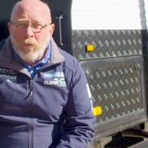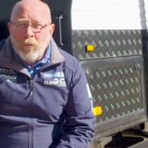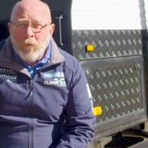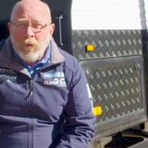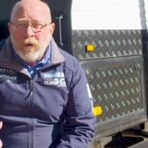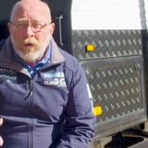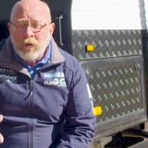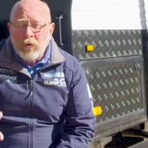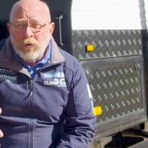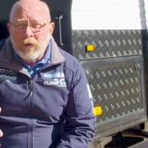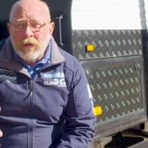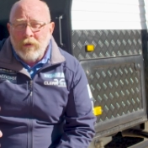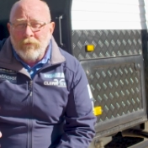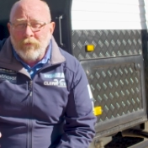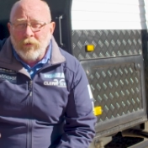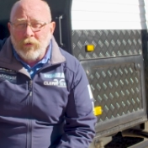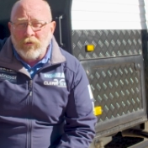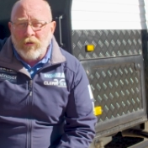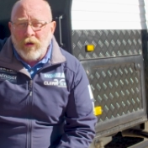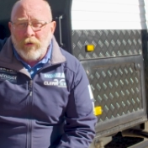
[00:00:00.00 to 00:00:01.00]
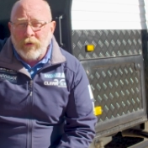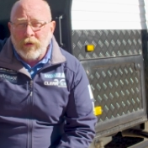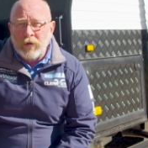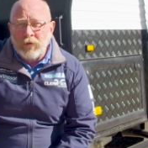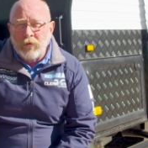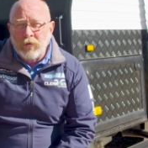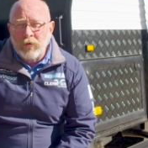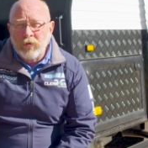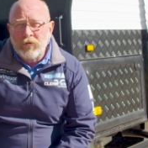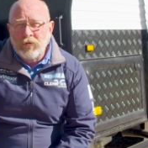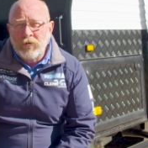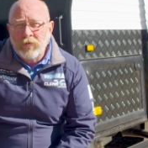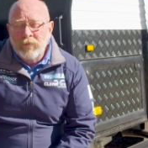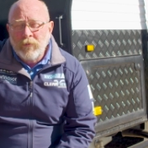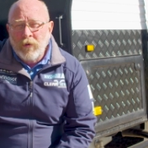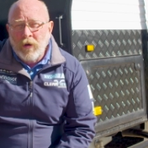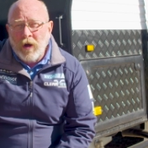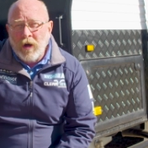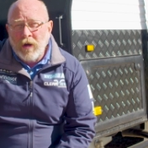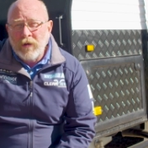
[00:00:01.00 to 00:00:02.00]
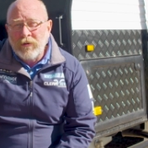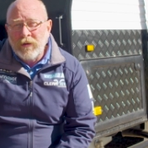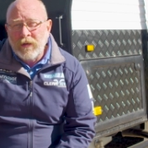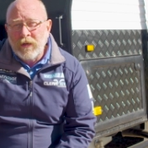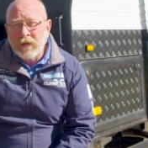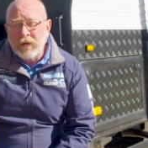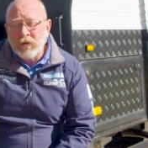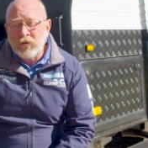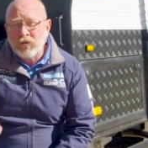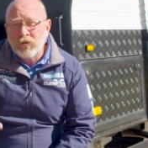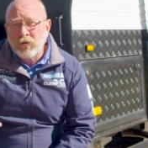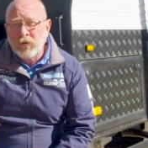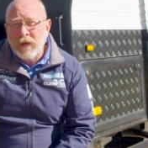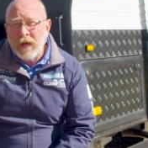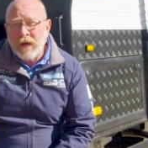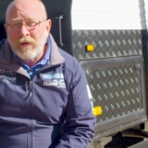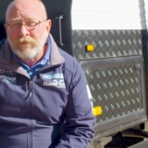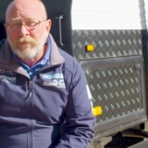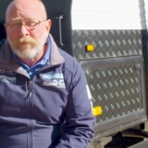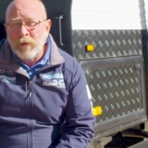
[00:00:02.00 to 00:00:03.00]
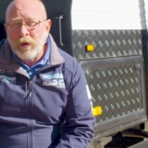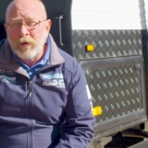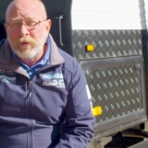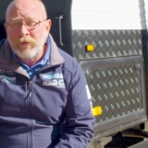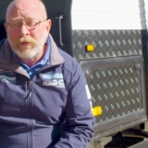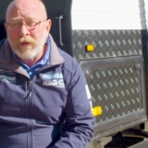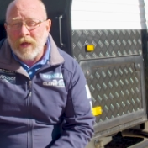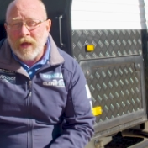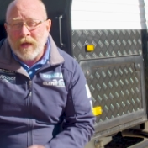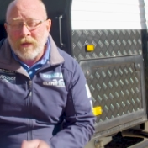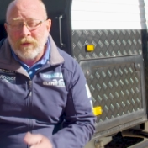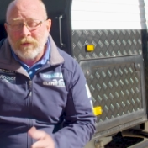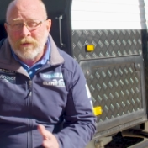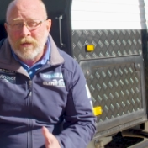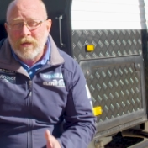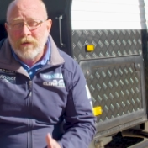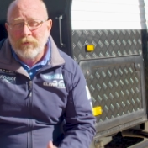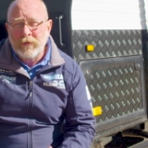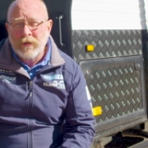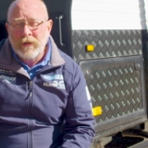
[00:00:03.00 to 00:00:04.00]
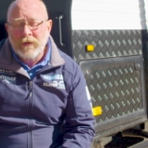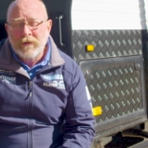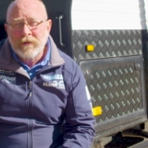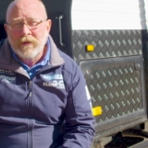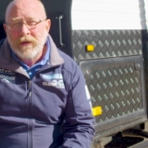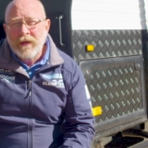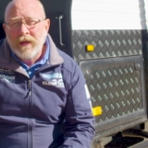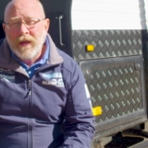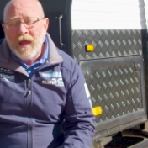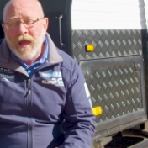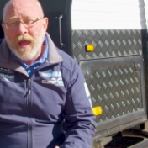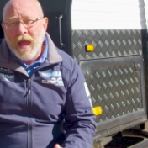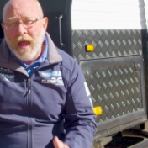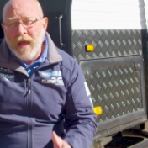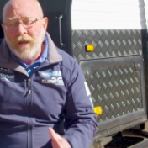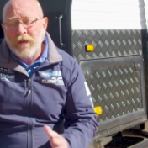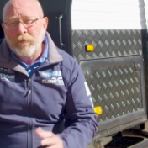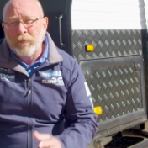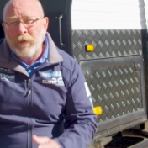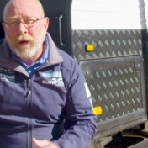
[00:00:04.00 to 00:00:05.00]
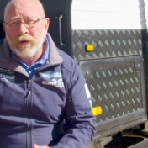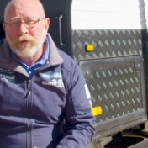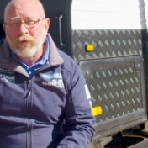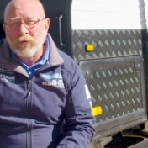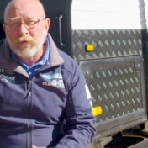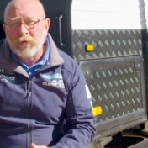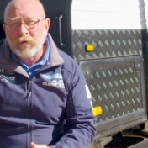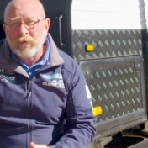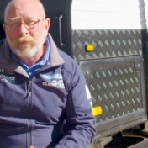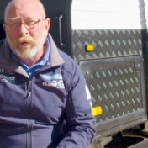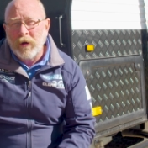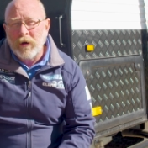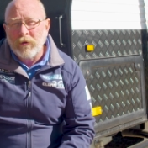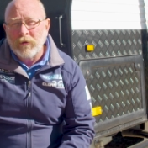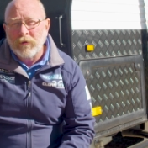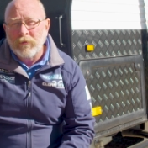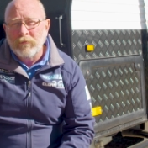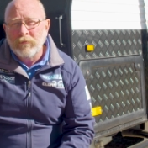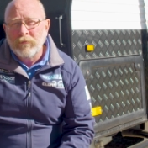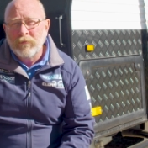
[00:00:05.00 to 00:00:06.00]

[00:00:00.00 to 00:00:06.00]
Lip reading: When you're looking for a towing course, ideally it should have both a theory and a practical component.